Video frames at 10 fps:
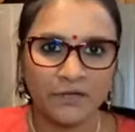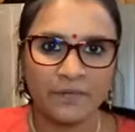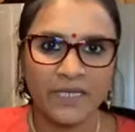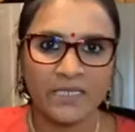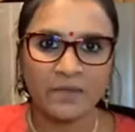the
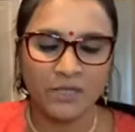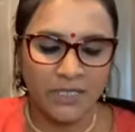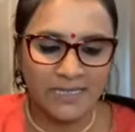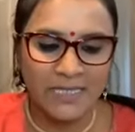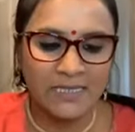fermenting
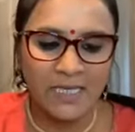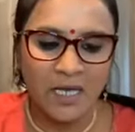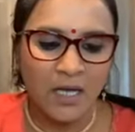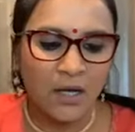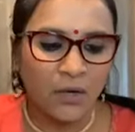process.
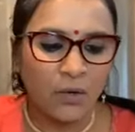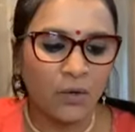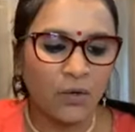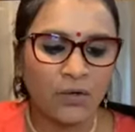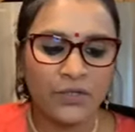
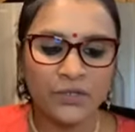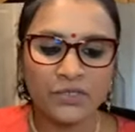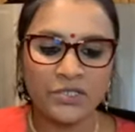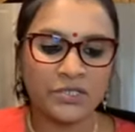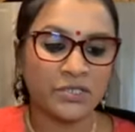Or you're
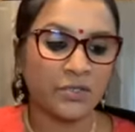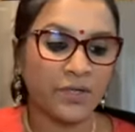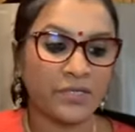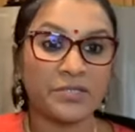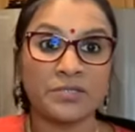just
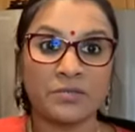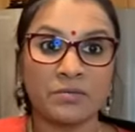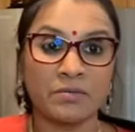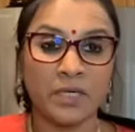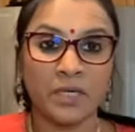going
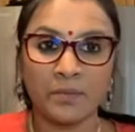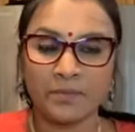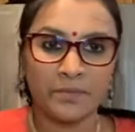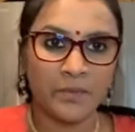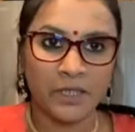to,
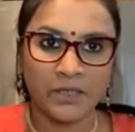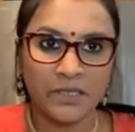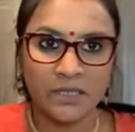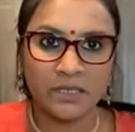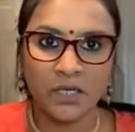
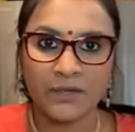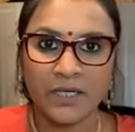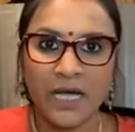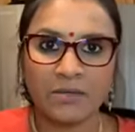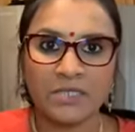sit it on the
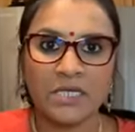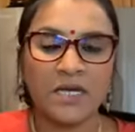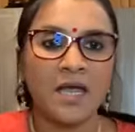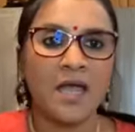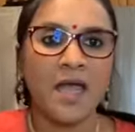
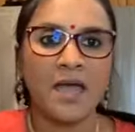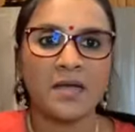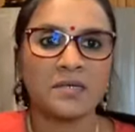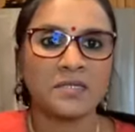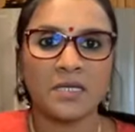counter
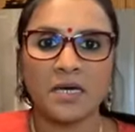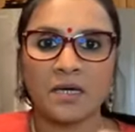and